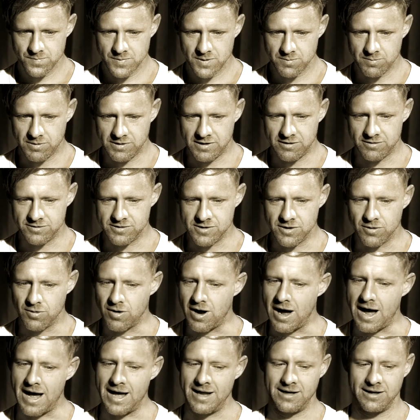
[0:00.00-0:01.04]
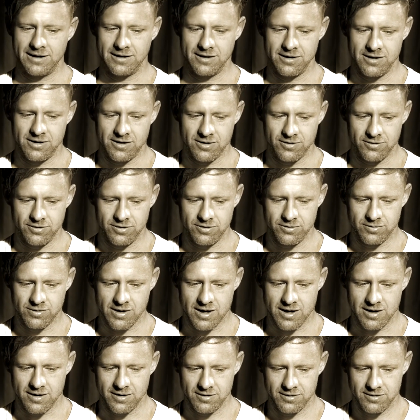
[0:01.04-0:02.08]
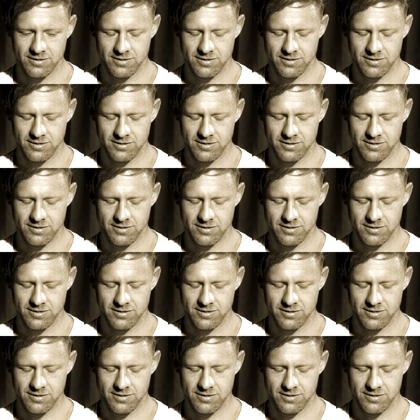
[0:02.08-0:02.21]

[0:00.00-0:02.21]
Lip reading: But there's no hiding, you know. You kind of